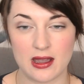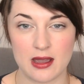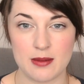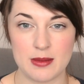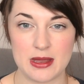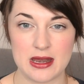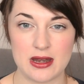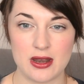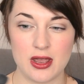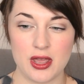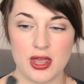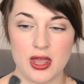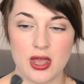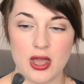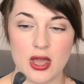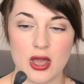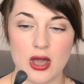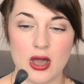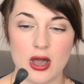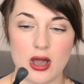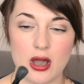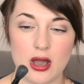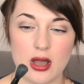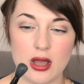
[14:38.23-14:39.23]
I mean,
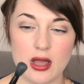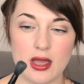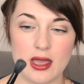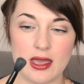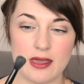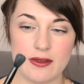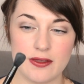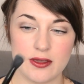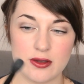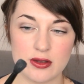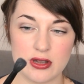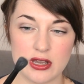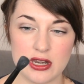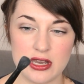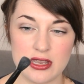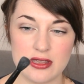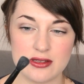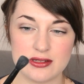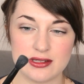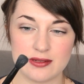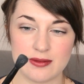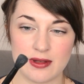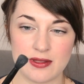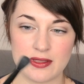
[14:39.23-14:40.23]
if you're going to
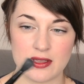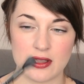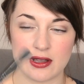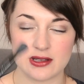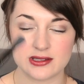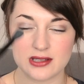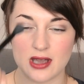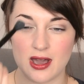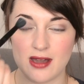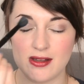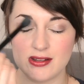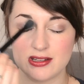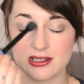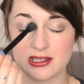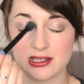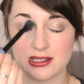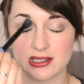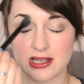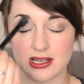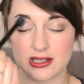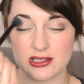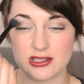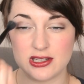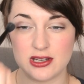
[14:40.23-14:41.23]
use it around the eyes, I would
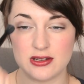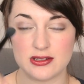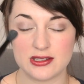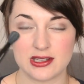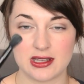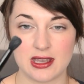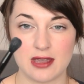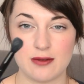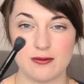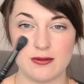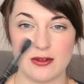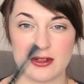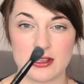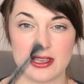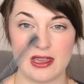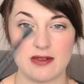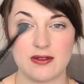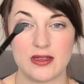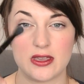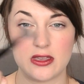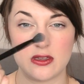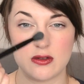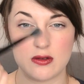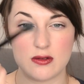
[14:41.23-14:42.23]
suggest using it for
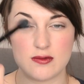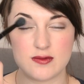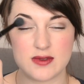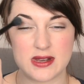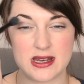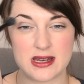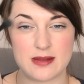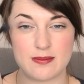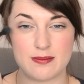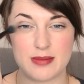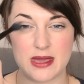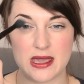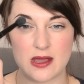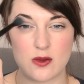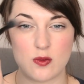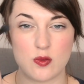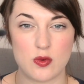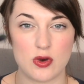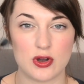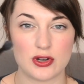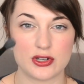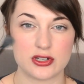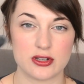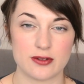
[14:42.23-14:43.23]
giving you a really big
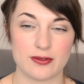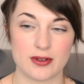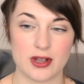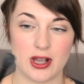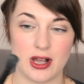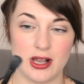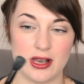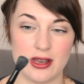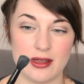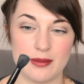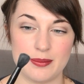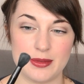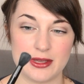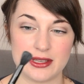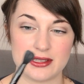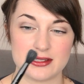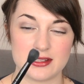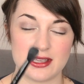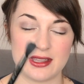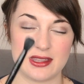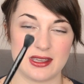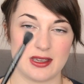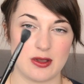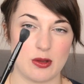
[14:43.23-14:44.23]
wash of colour,
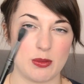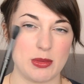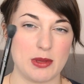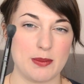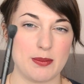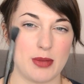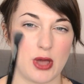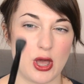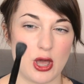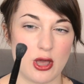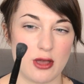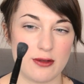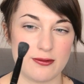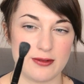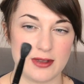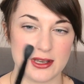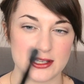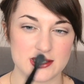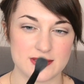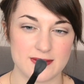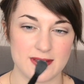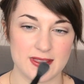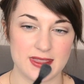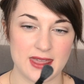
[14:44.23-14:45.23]
because I think it would be
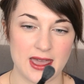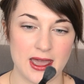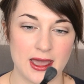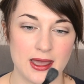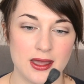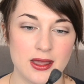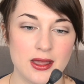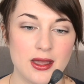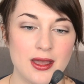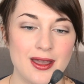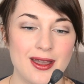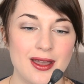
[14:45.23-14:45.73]
perfect for that.